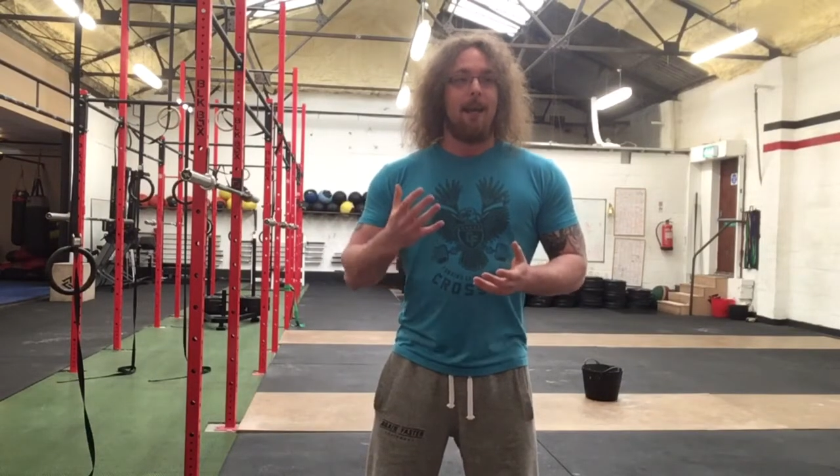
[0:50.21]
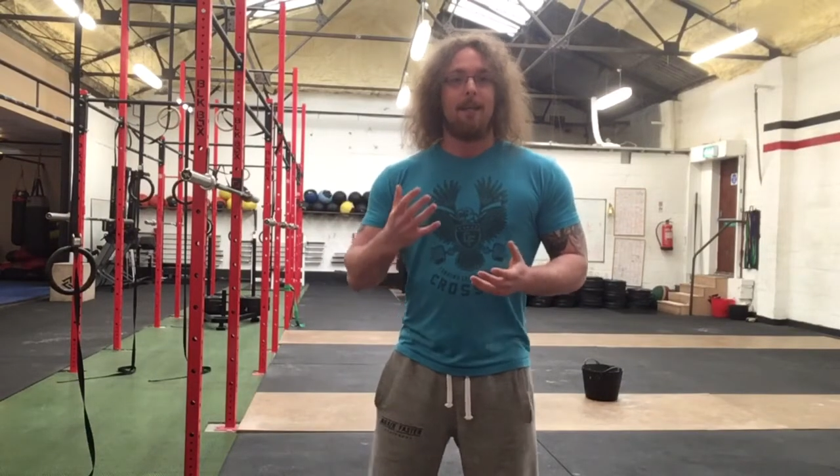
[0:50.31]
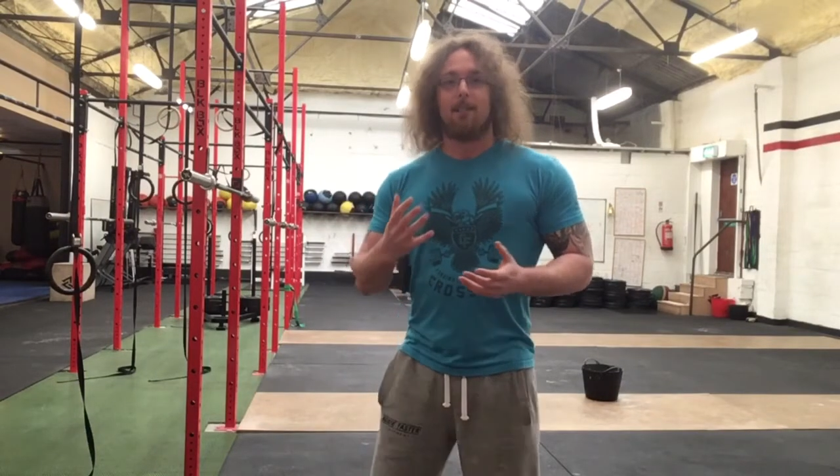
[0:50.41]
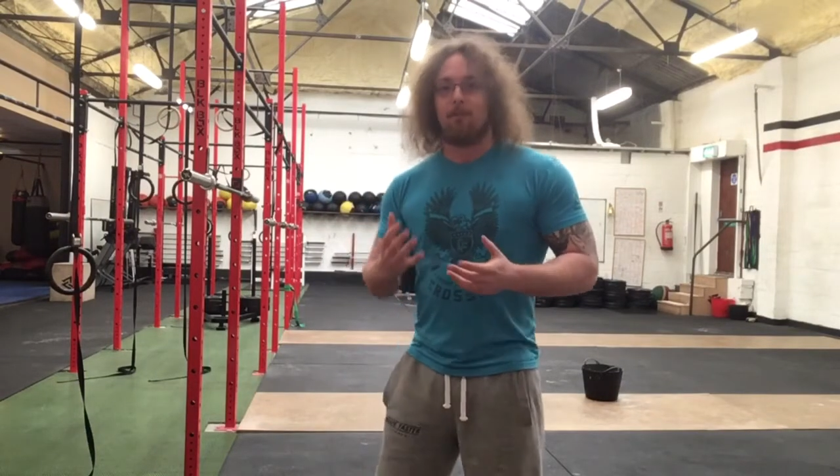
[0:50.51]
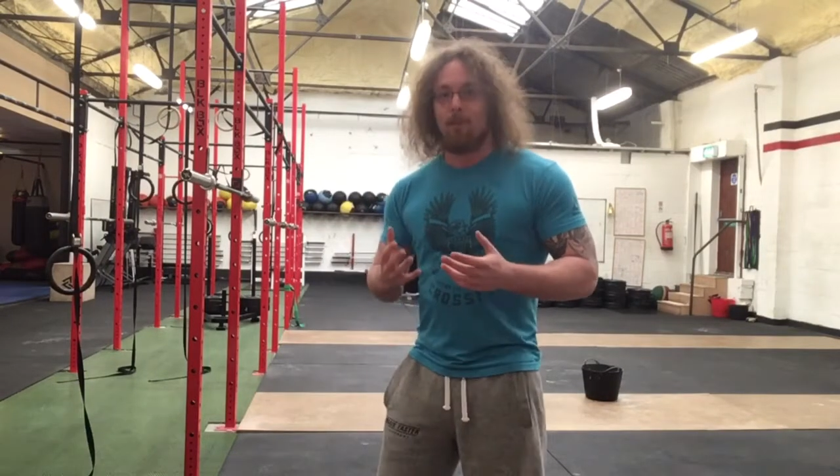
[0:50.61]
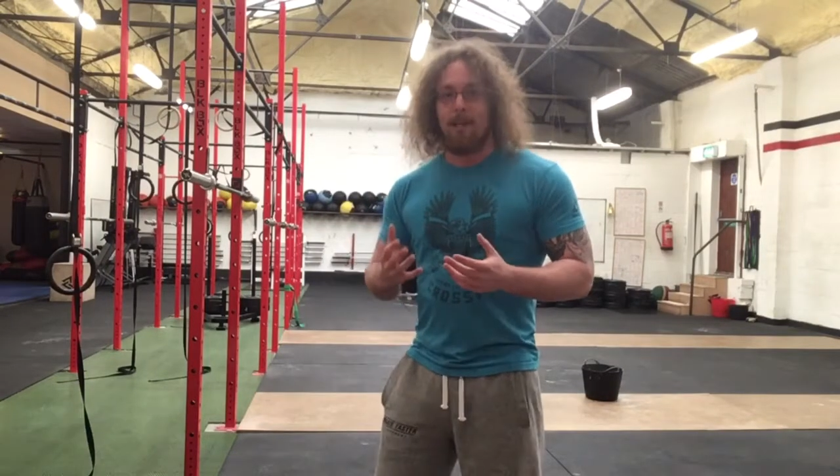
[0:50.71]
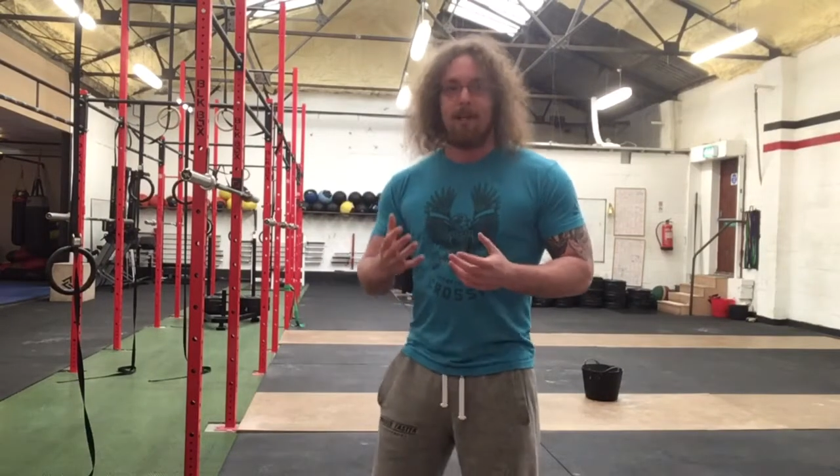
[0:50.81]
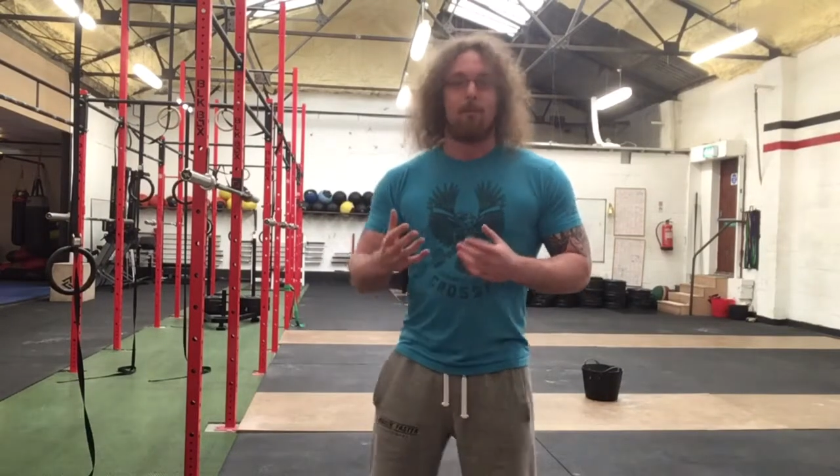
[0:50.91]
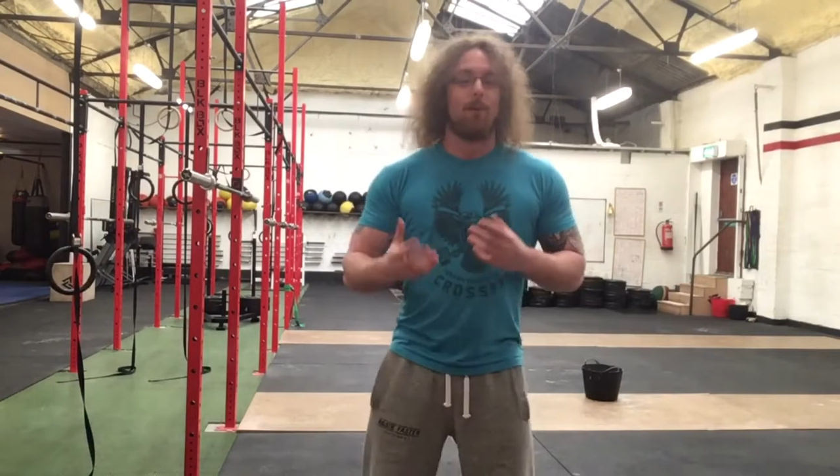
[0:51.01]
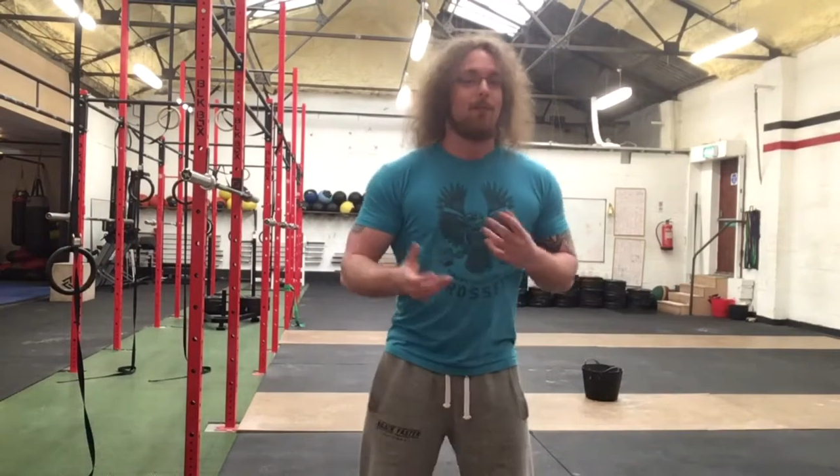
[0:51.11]
it's
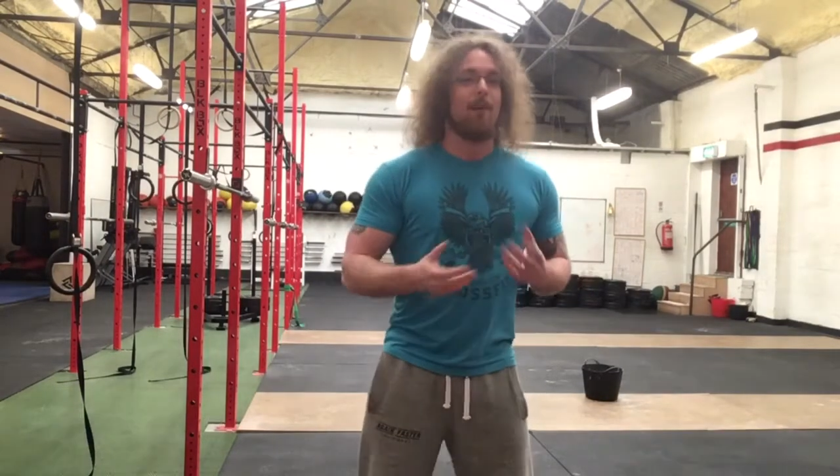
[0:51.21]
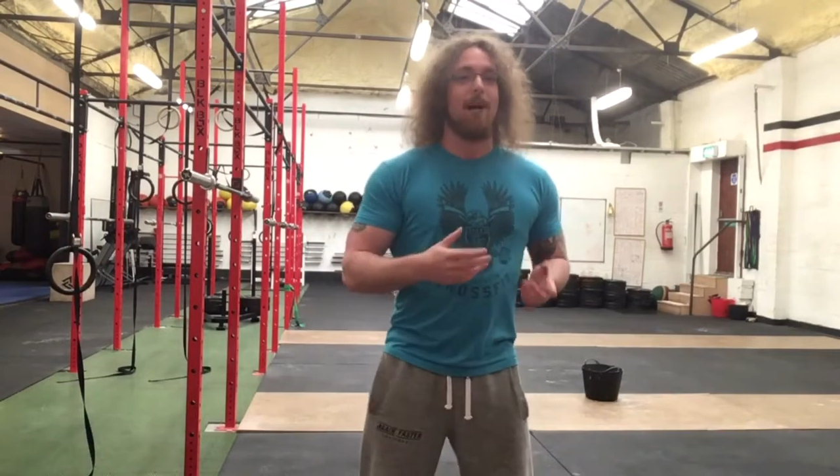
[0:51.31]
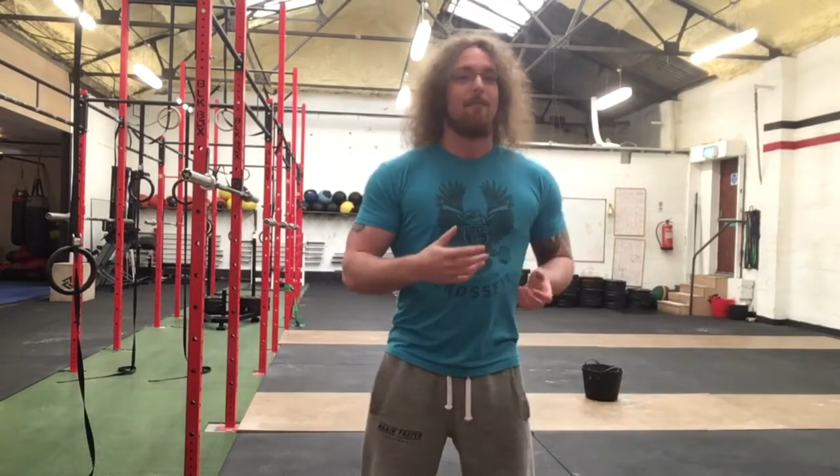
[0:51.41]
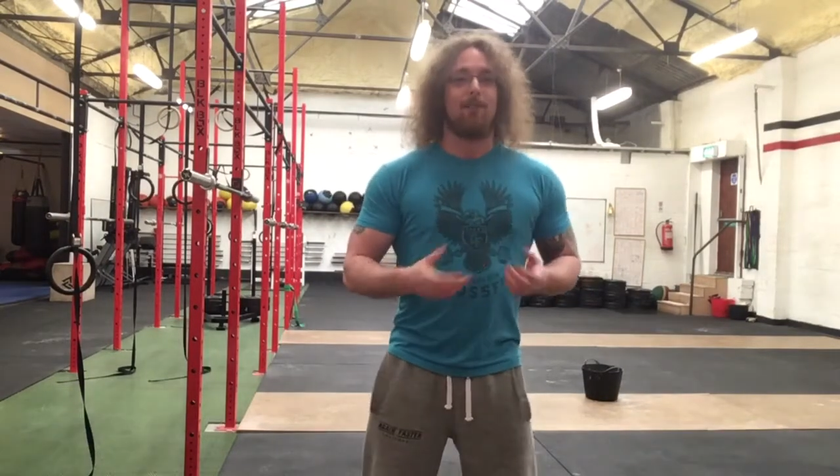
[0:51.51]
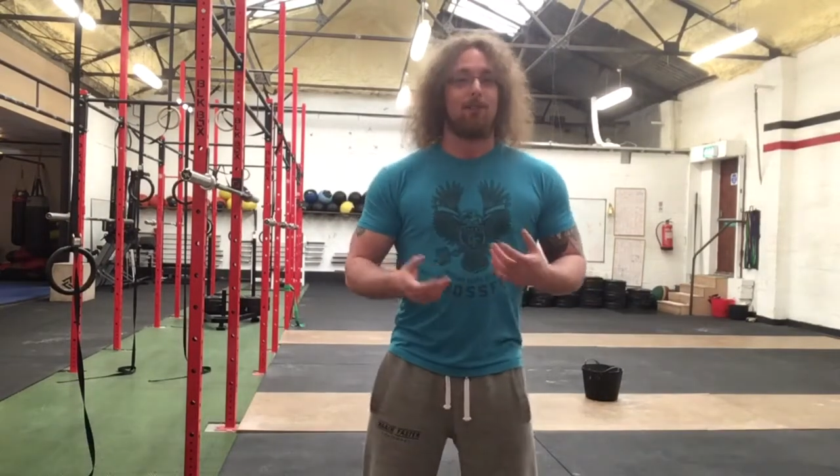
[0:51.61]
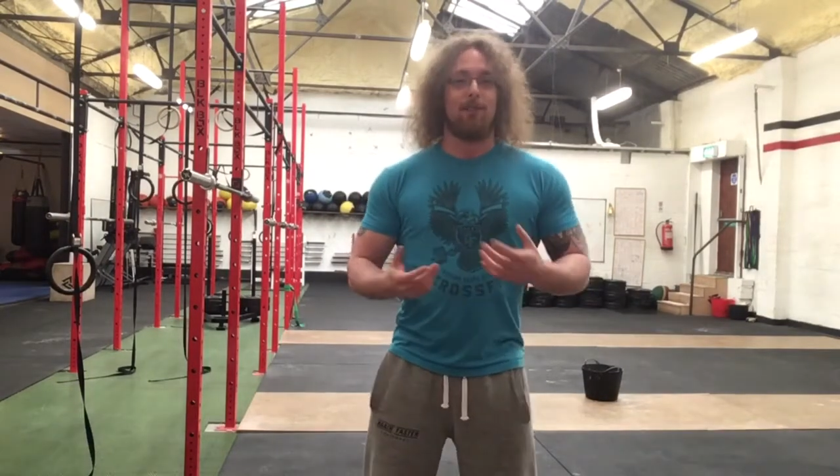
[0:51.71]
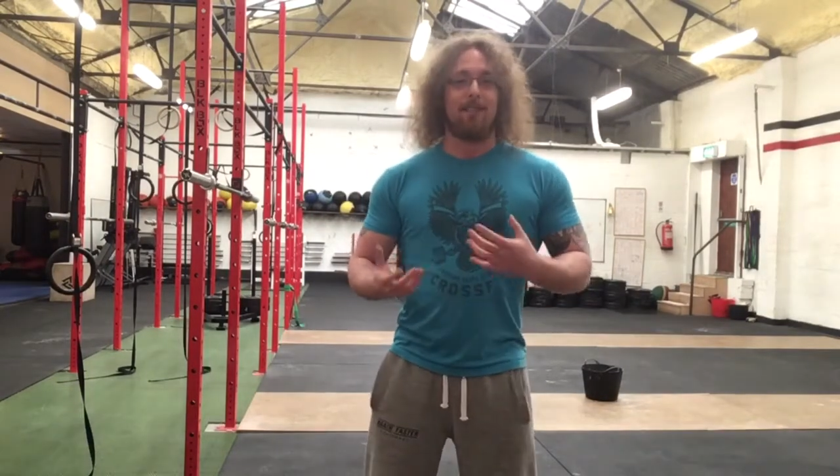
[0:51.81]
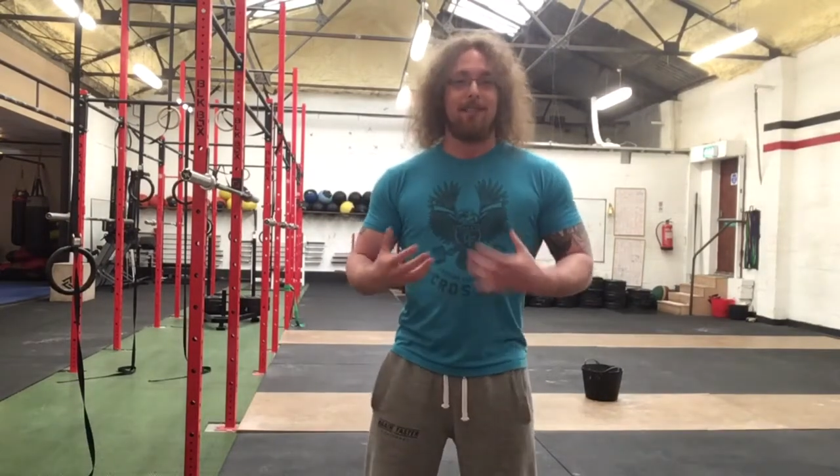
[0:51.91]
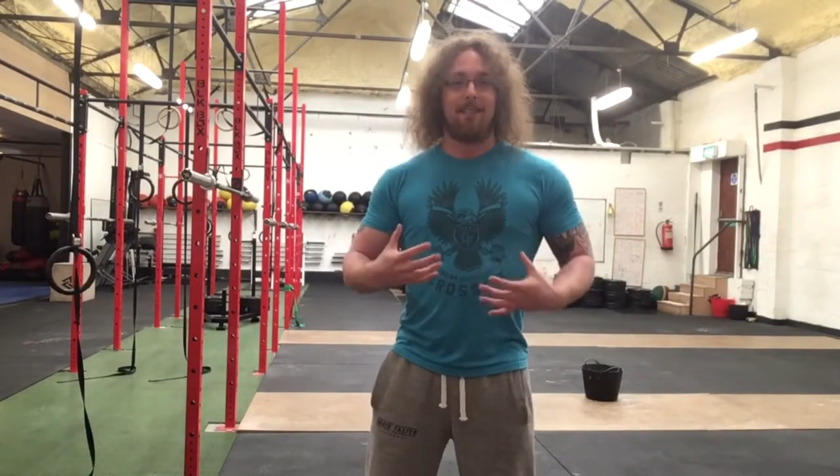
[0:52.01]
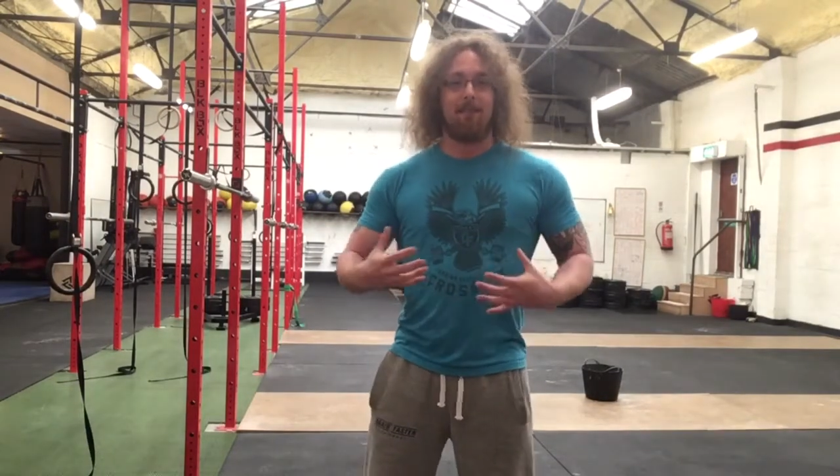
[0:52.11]
really what you're after is just
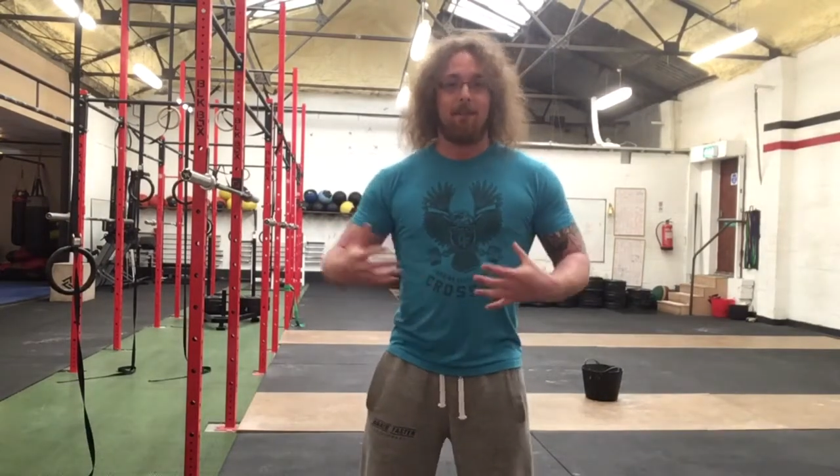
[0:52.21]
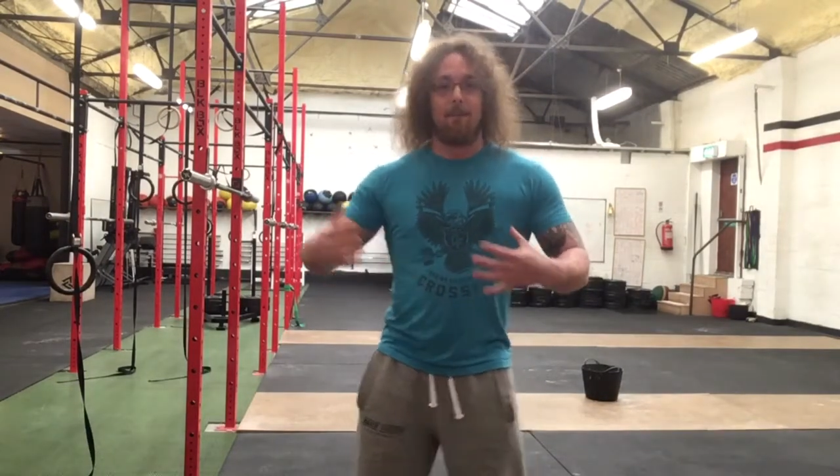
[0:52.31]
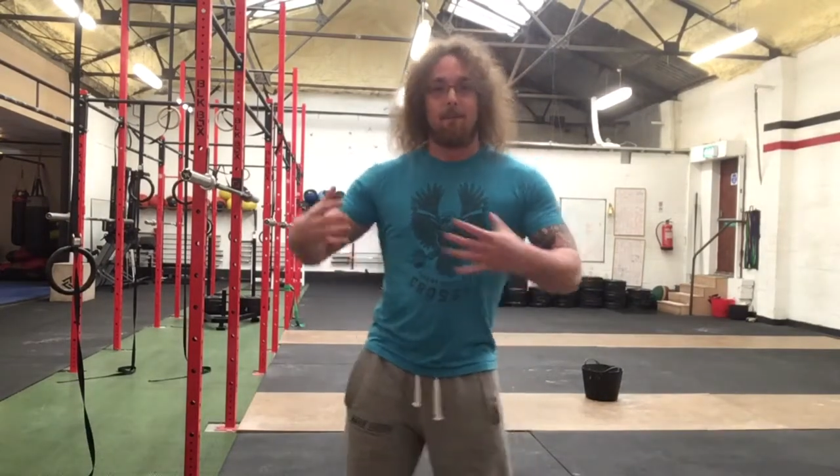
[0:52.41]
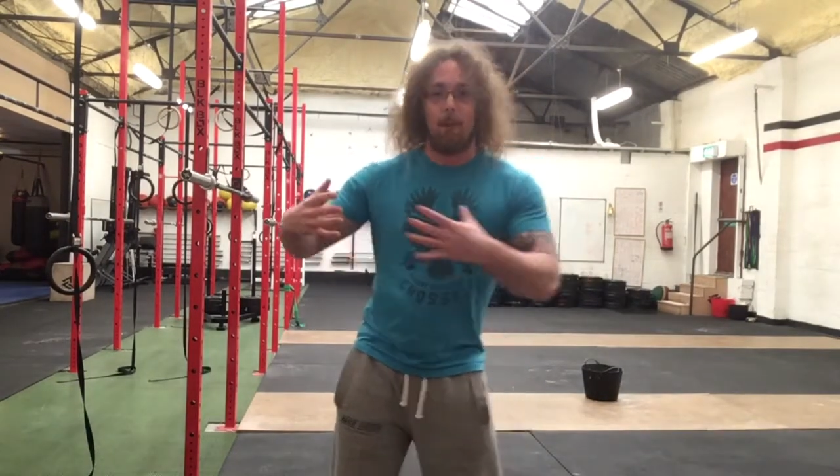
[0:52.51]
these different